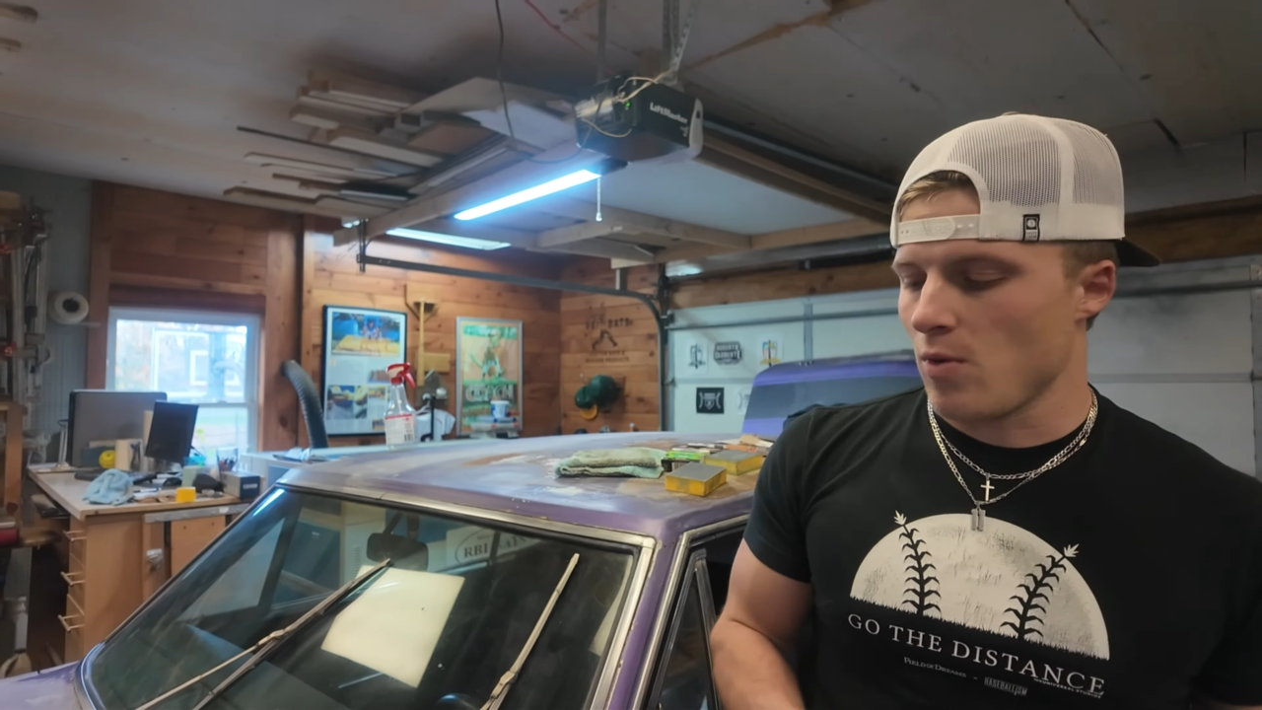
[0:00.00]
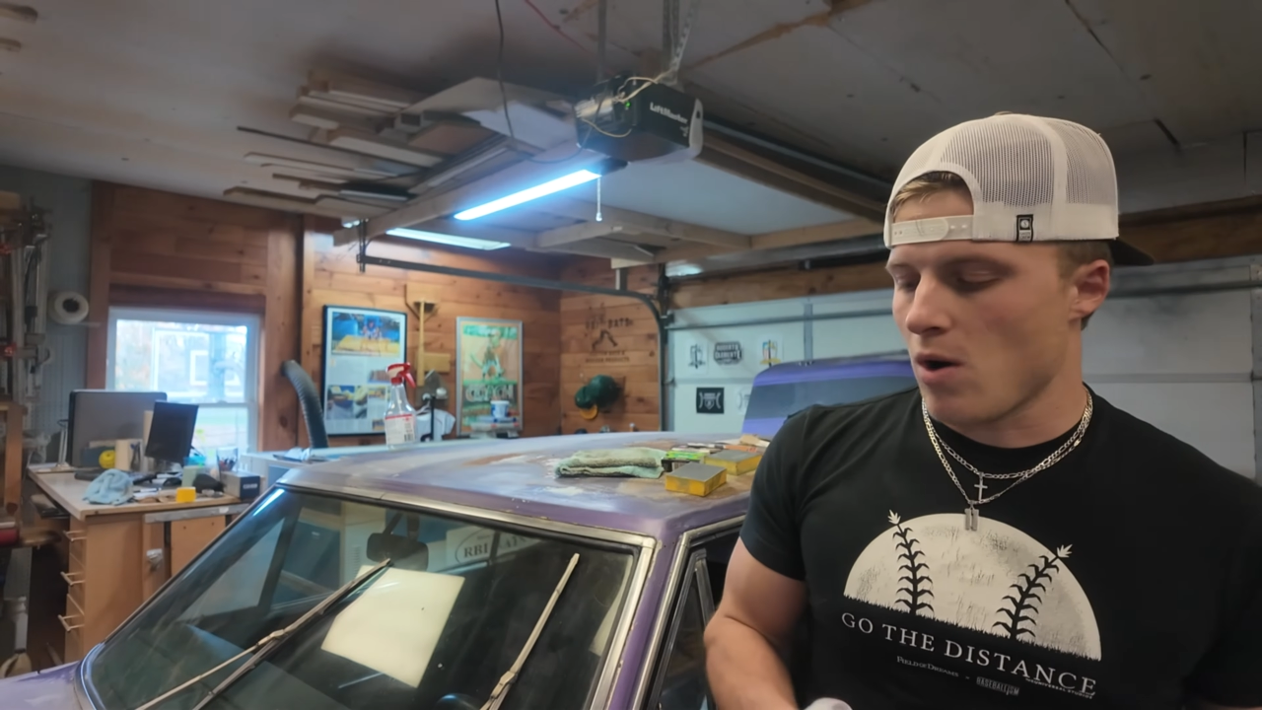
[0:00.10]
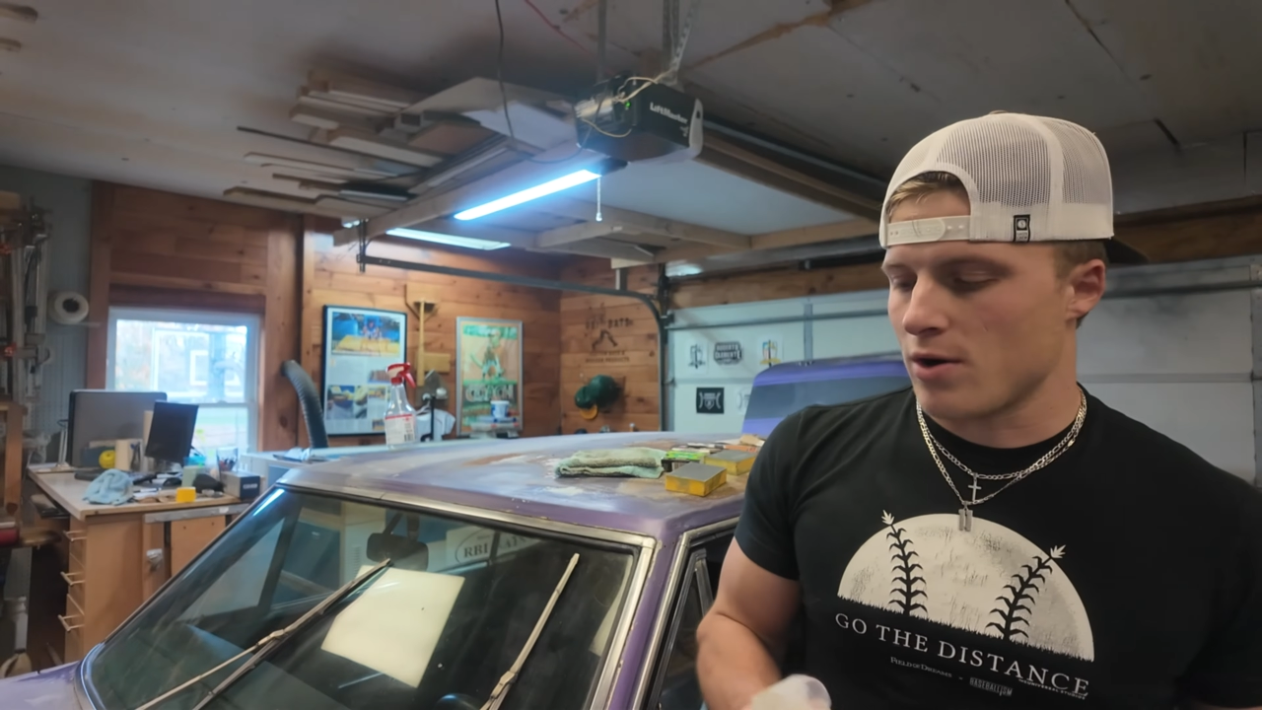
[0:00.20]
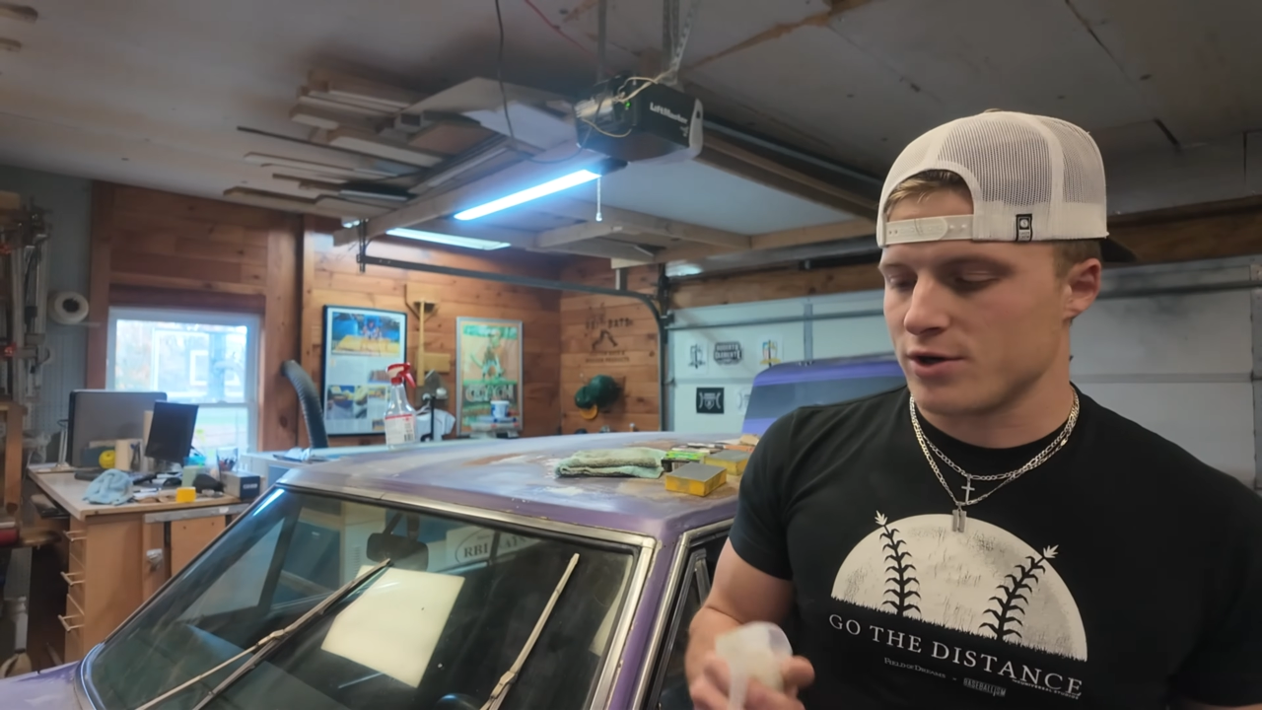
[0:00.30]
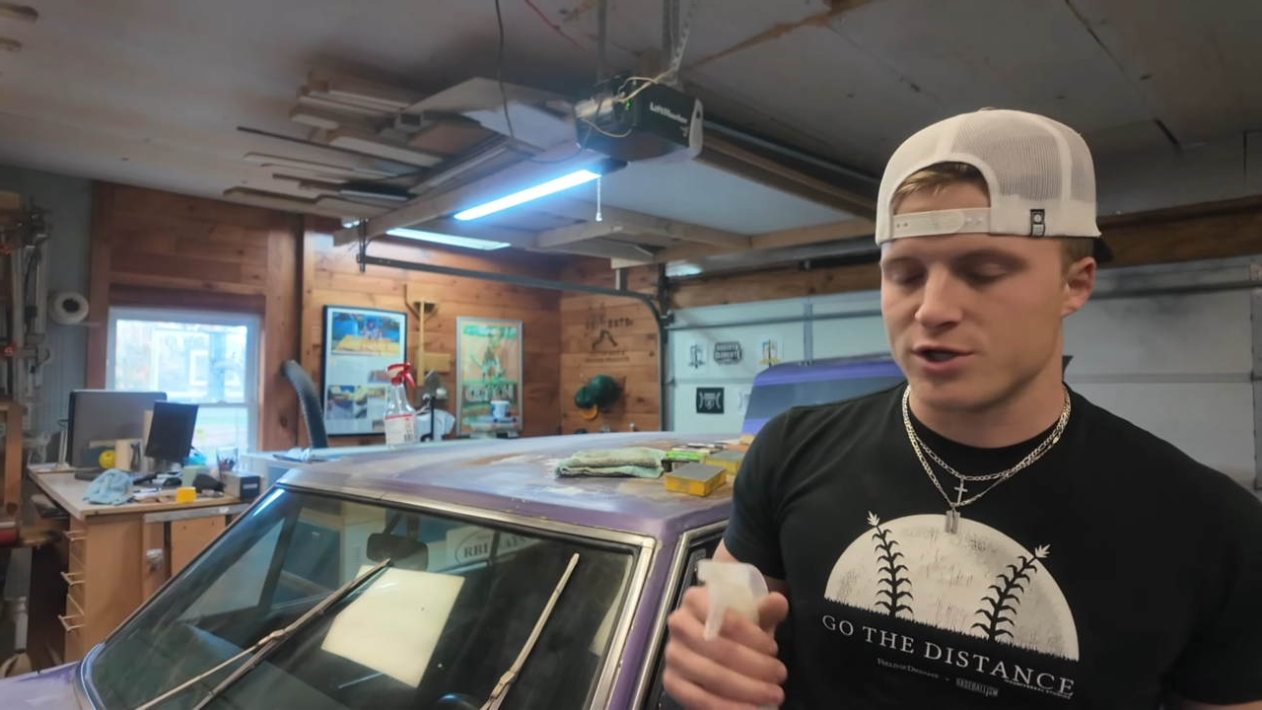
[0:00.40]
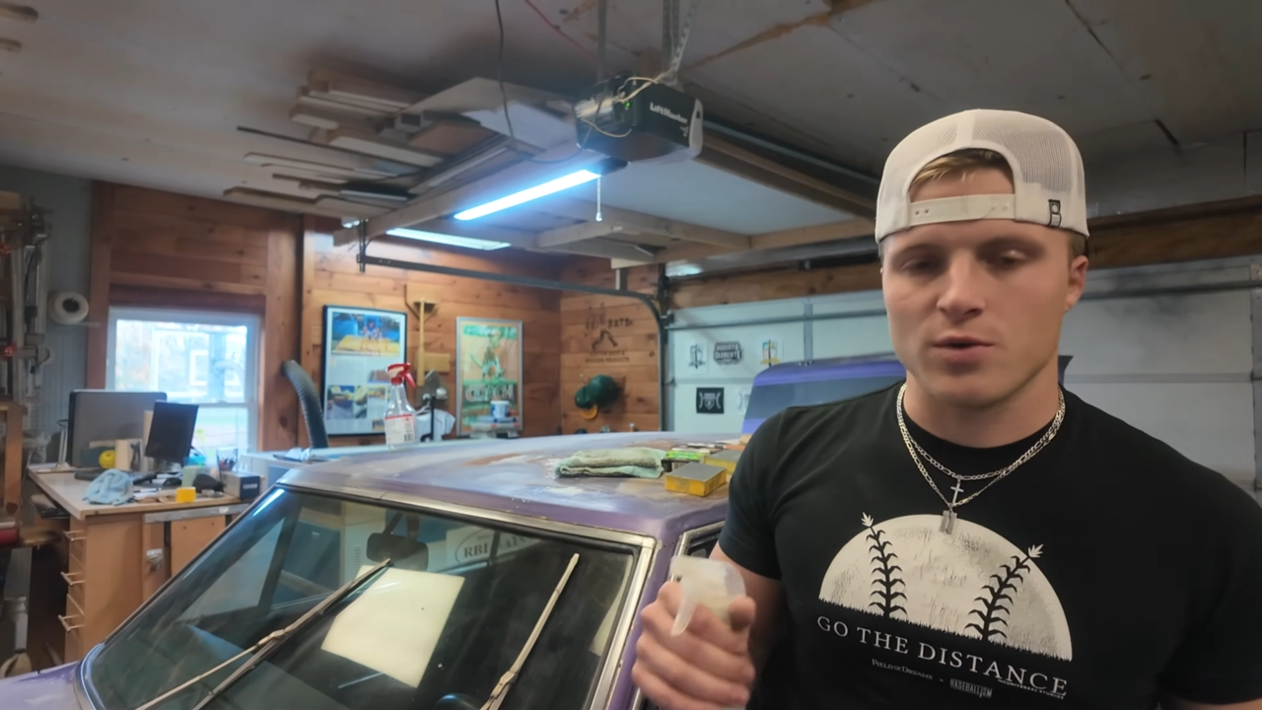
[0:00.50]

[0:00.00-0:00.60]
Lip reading: water just